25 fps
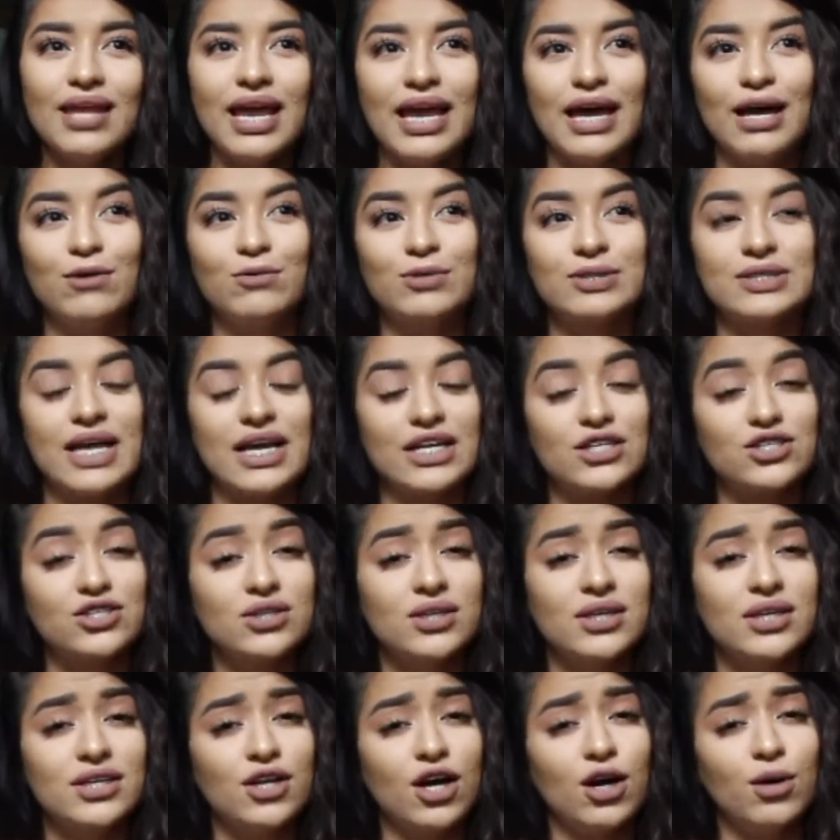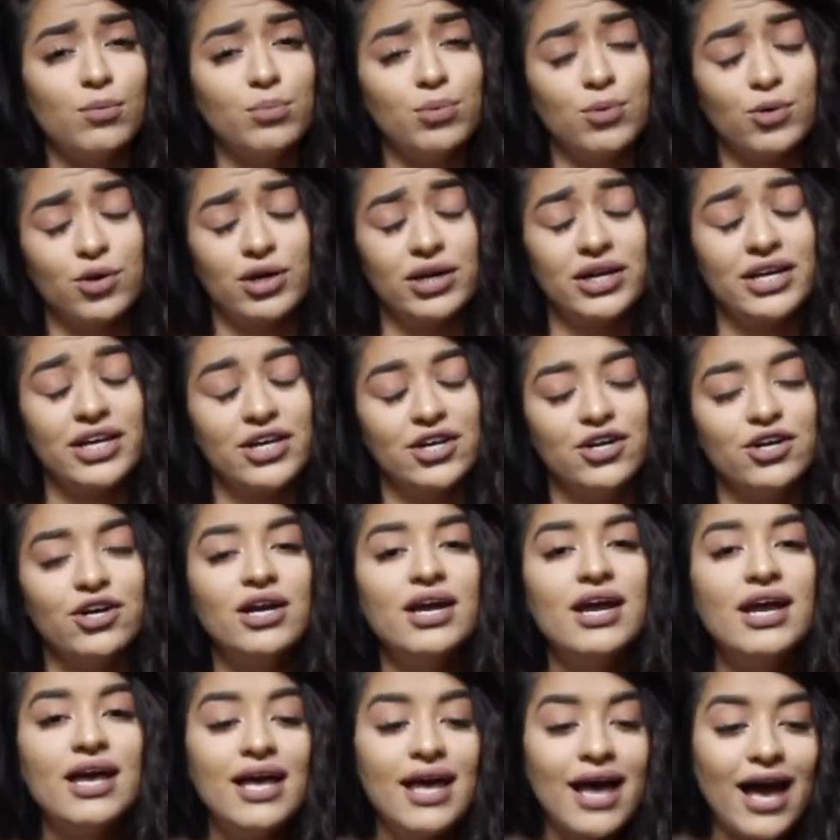I was actually not born
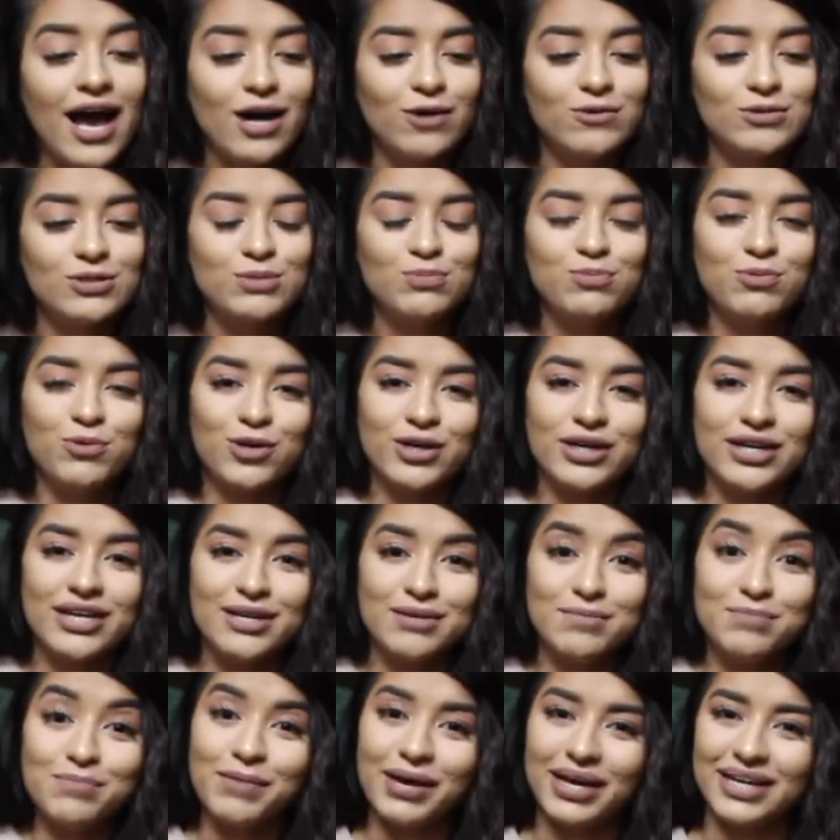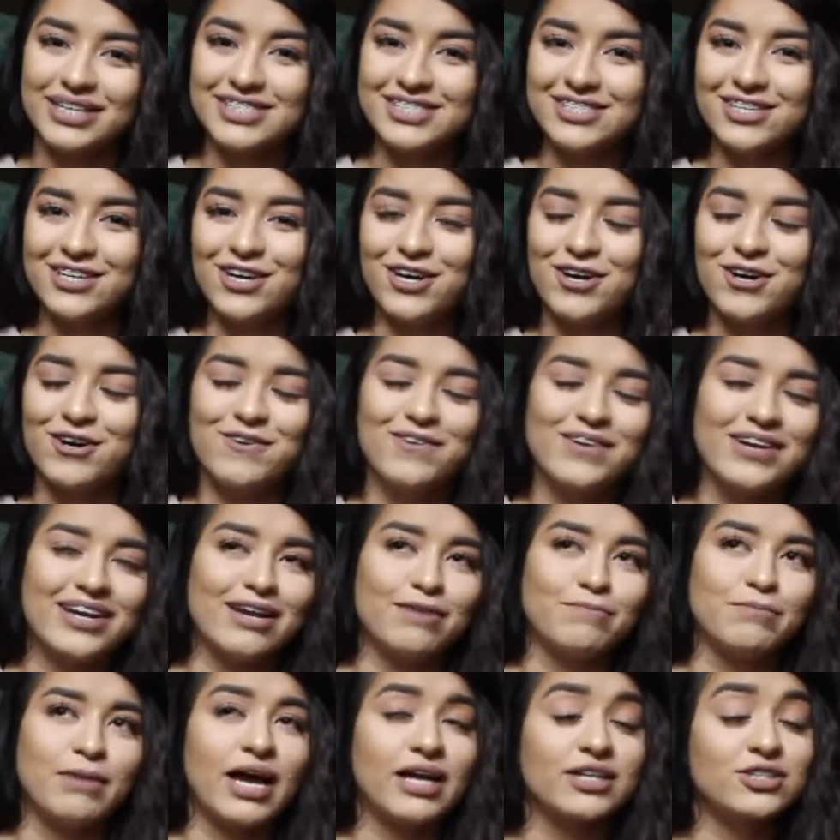here. I was born in Mexico,
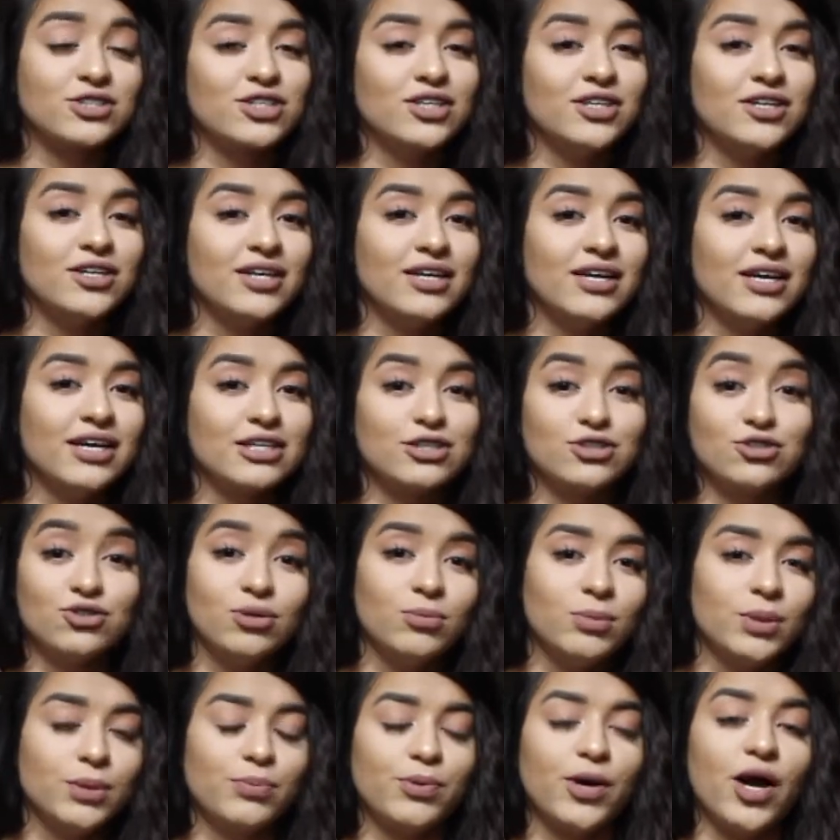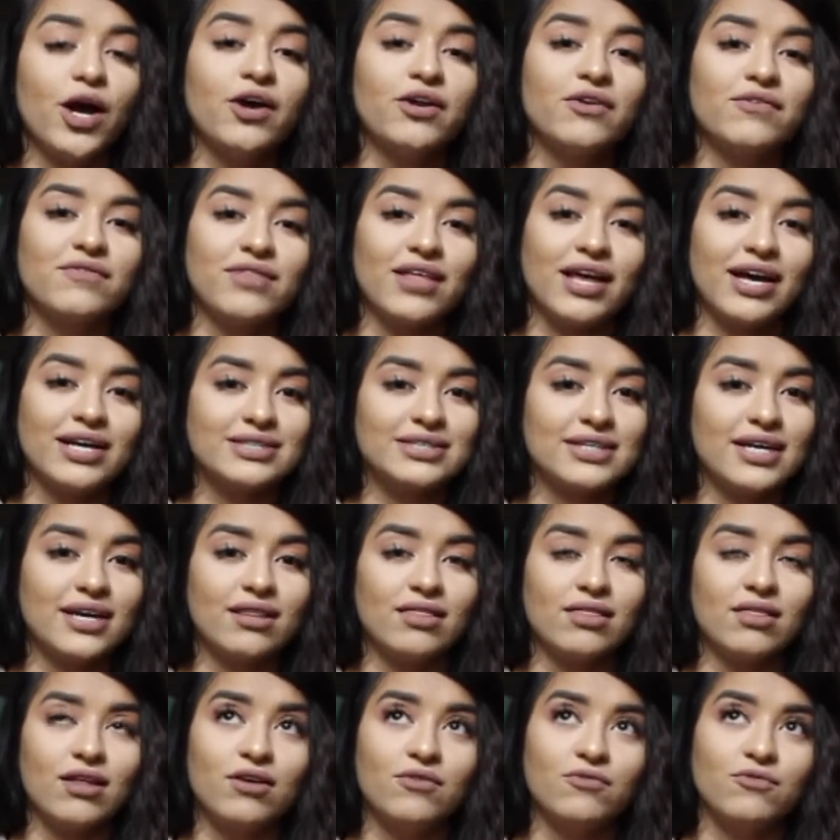and I'm actually extremely proud of that. I
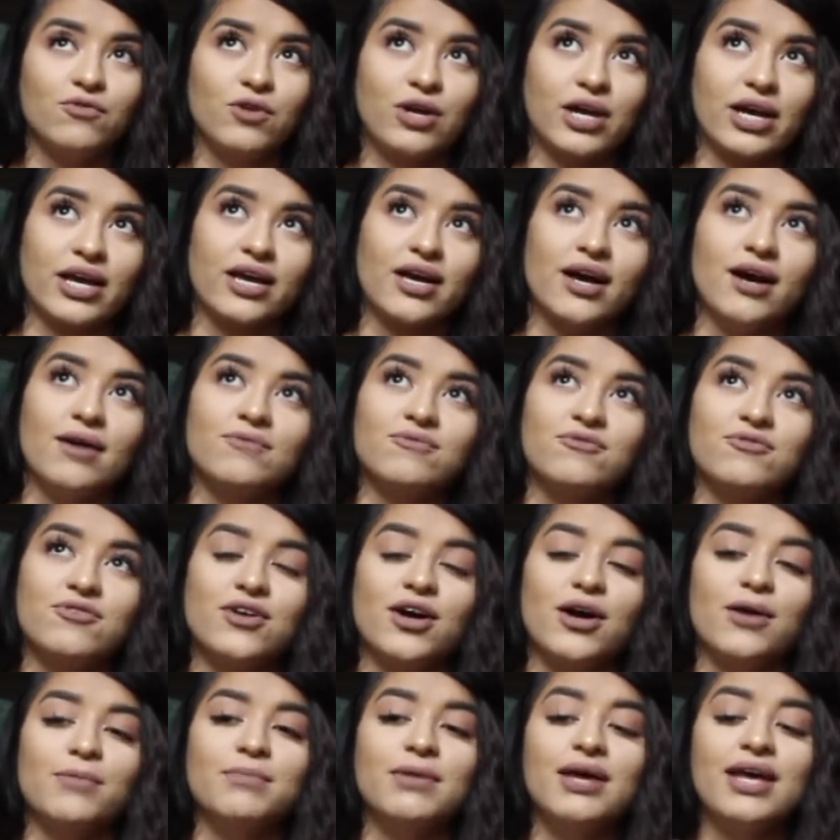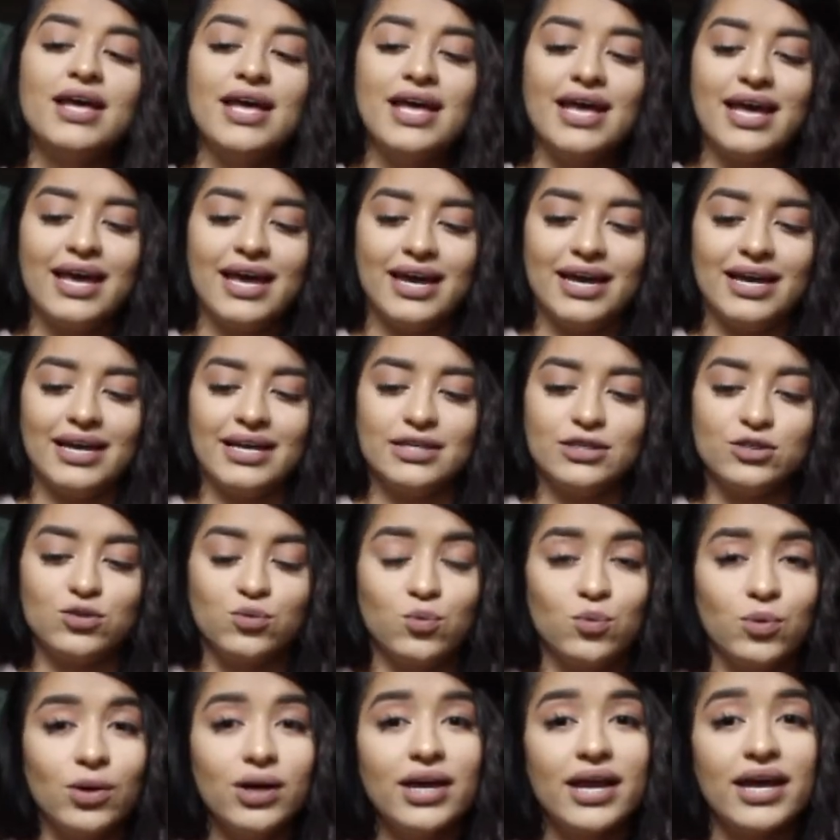love where I come from and
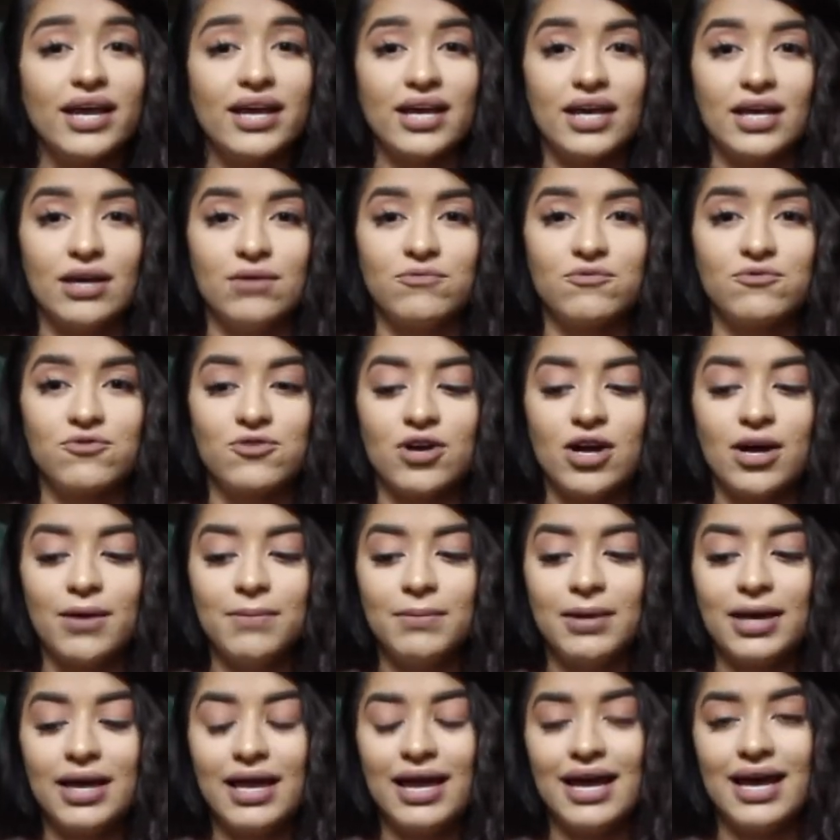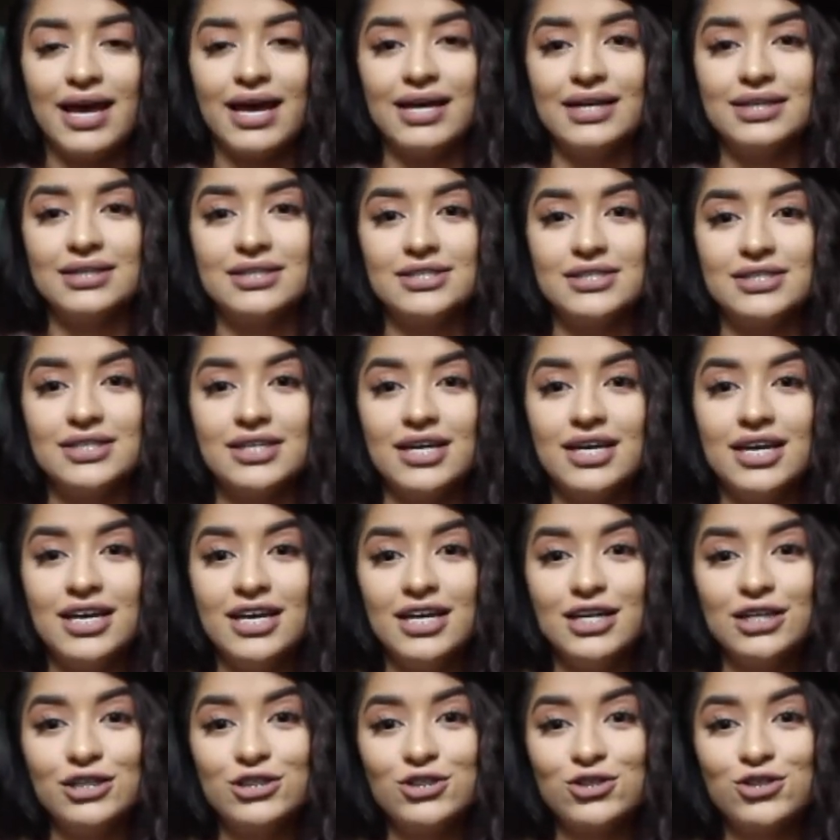what I came from. And
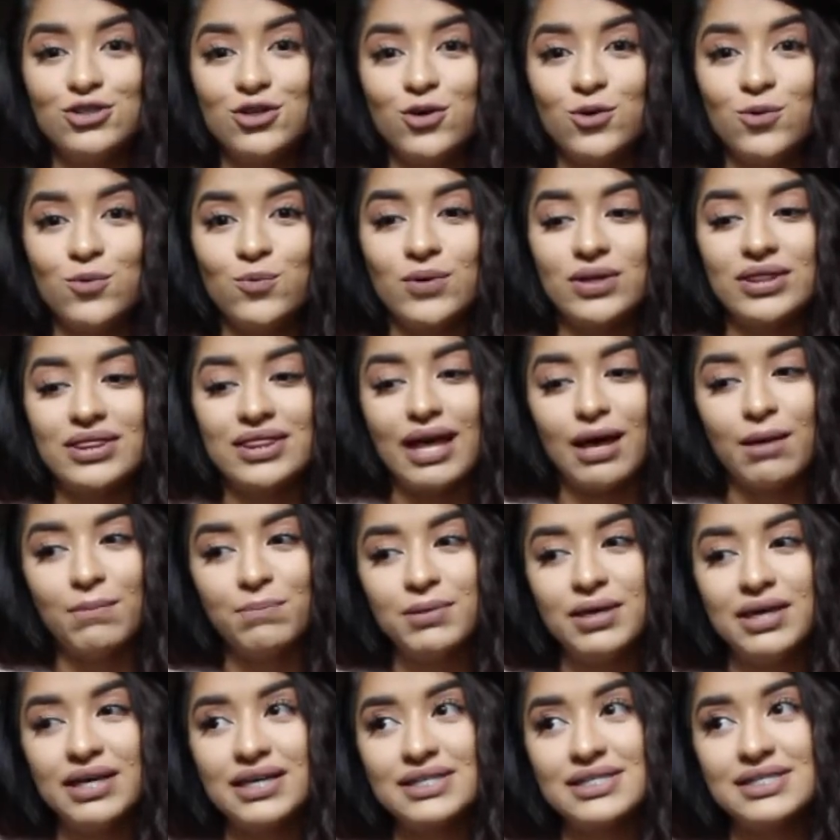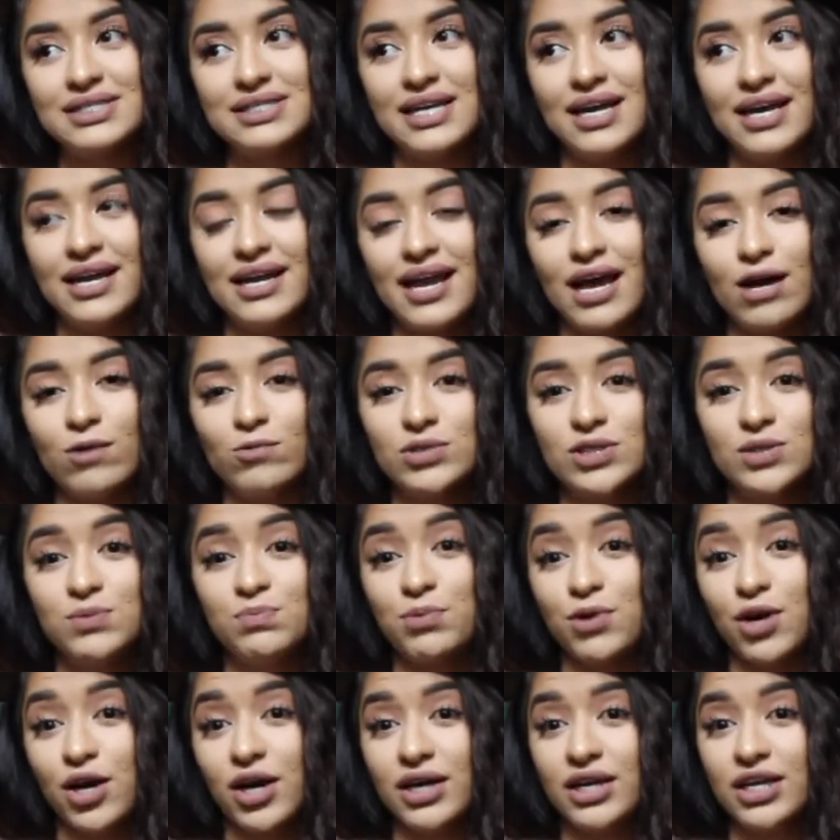so with that being said, I was
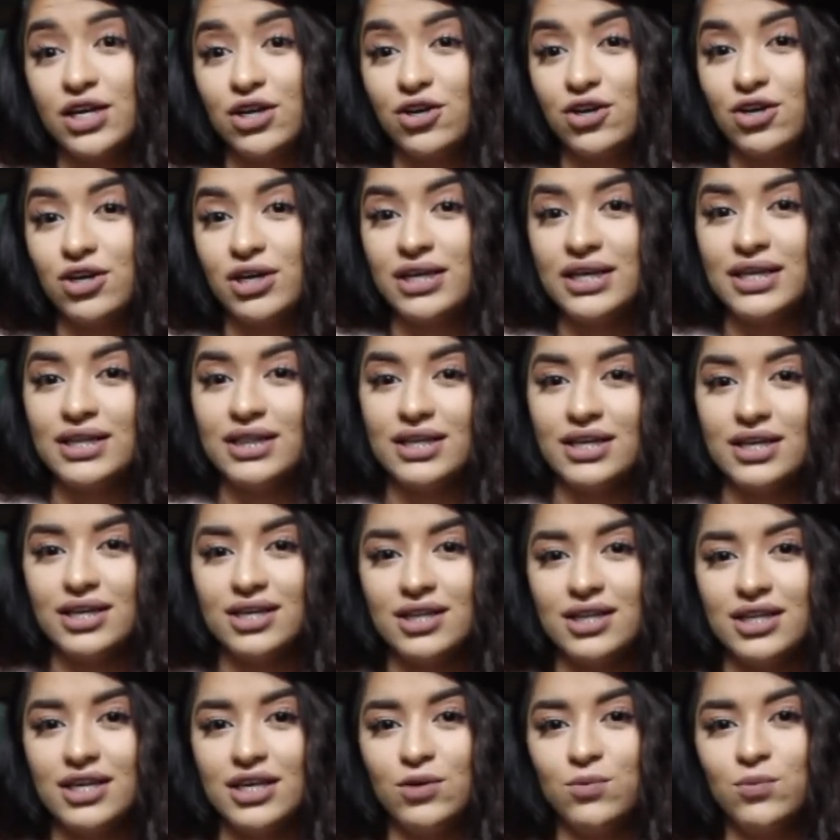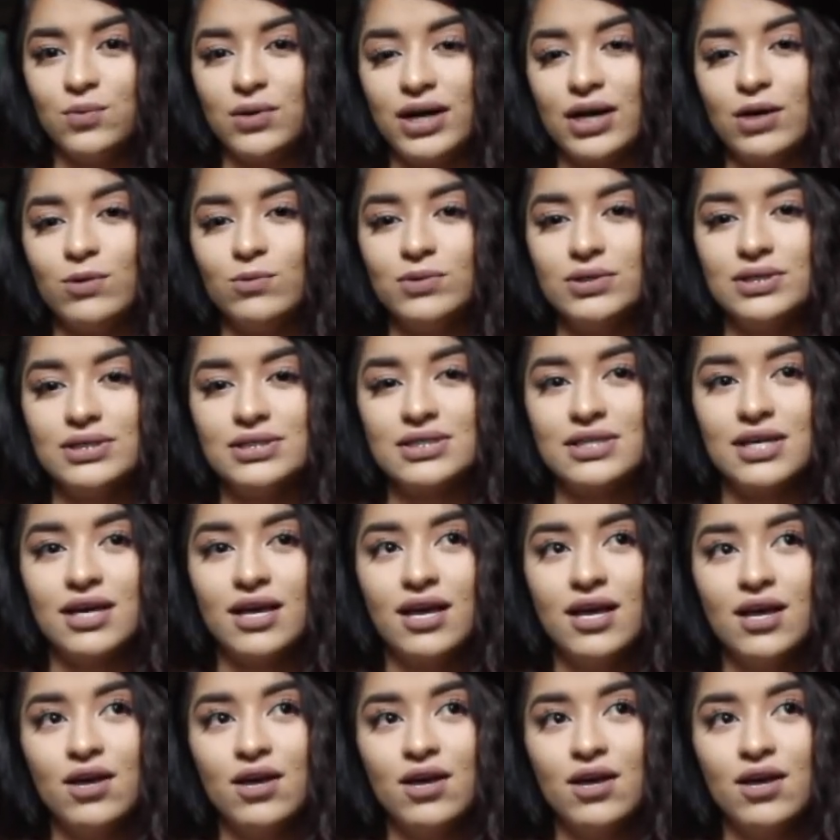brought here illegally when I was